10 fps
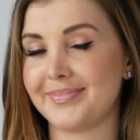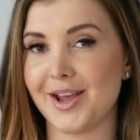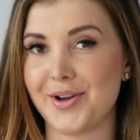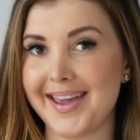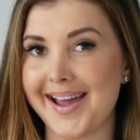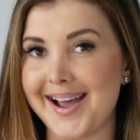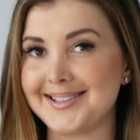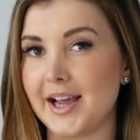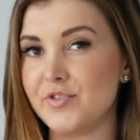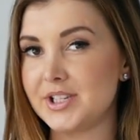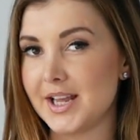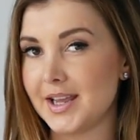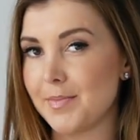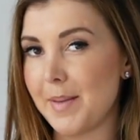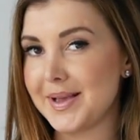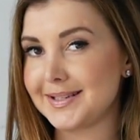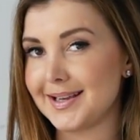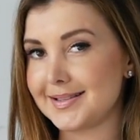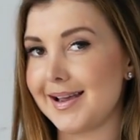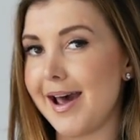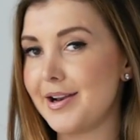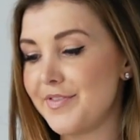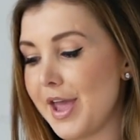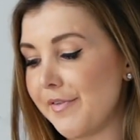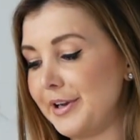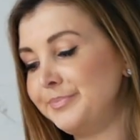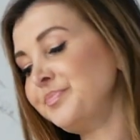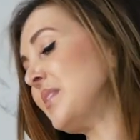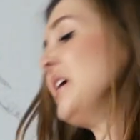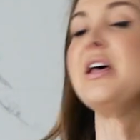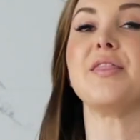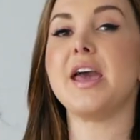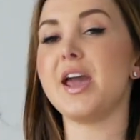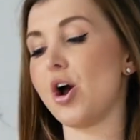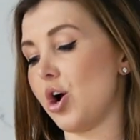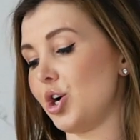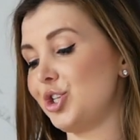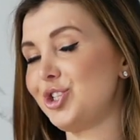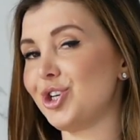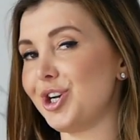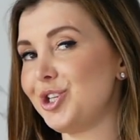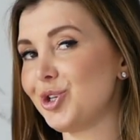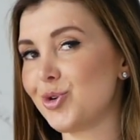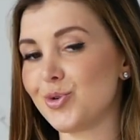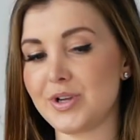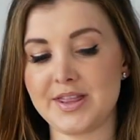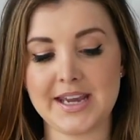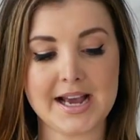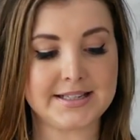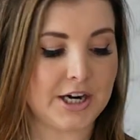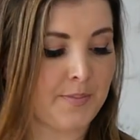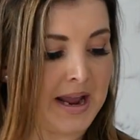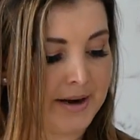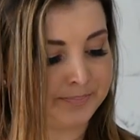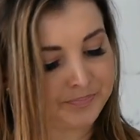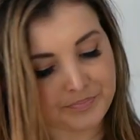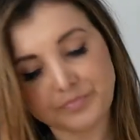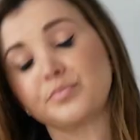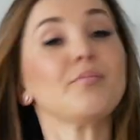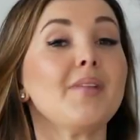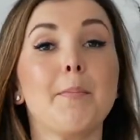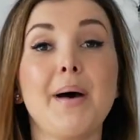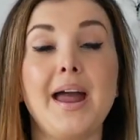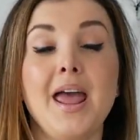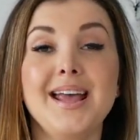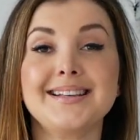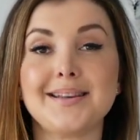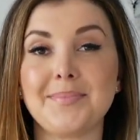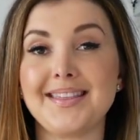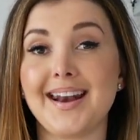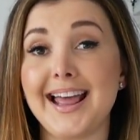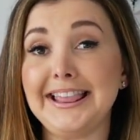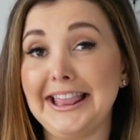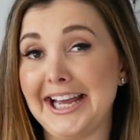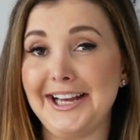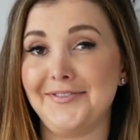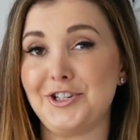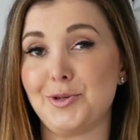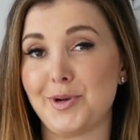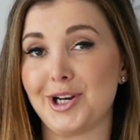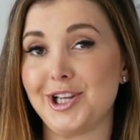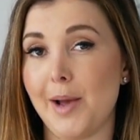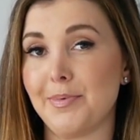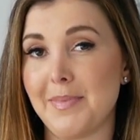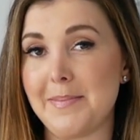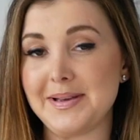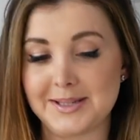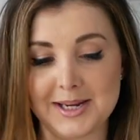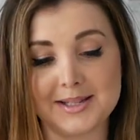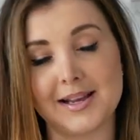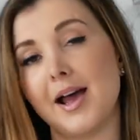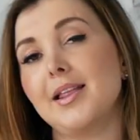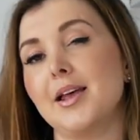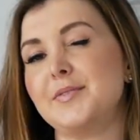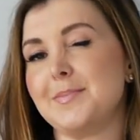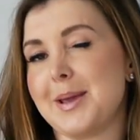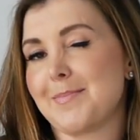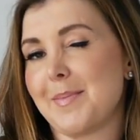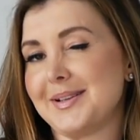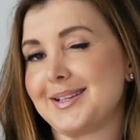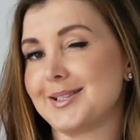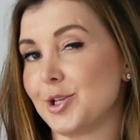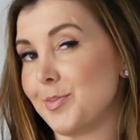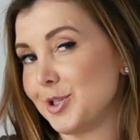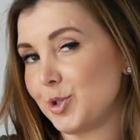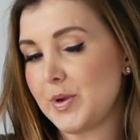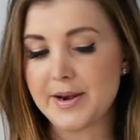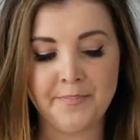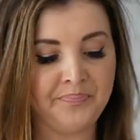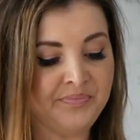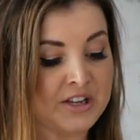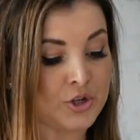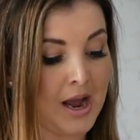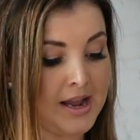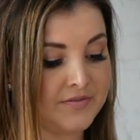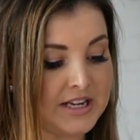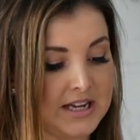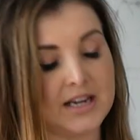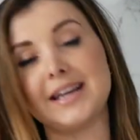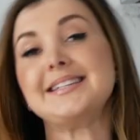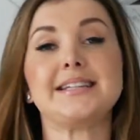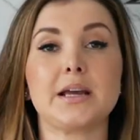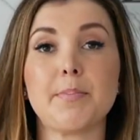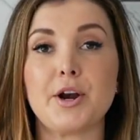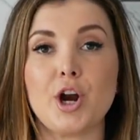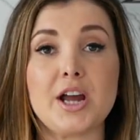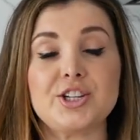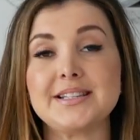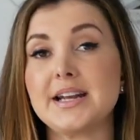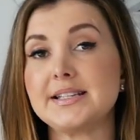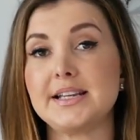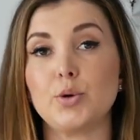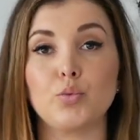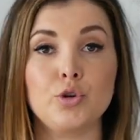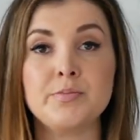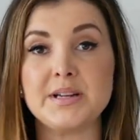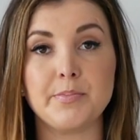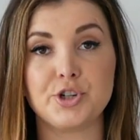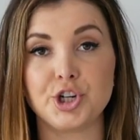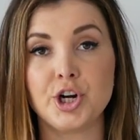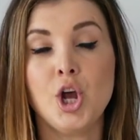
Okay guys, I've just taken my biscuits out of the oven. They are starting to cool in the cast iron pan. But something that I love to put on top of my biscuits, I love to make my biscuits a little bit sweet. So I have taken a stick of butter, I just let it sit at room temperature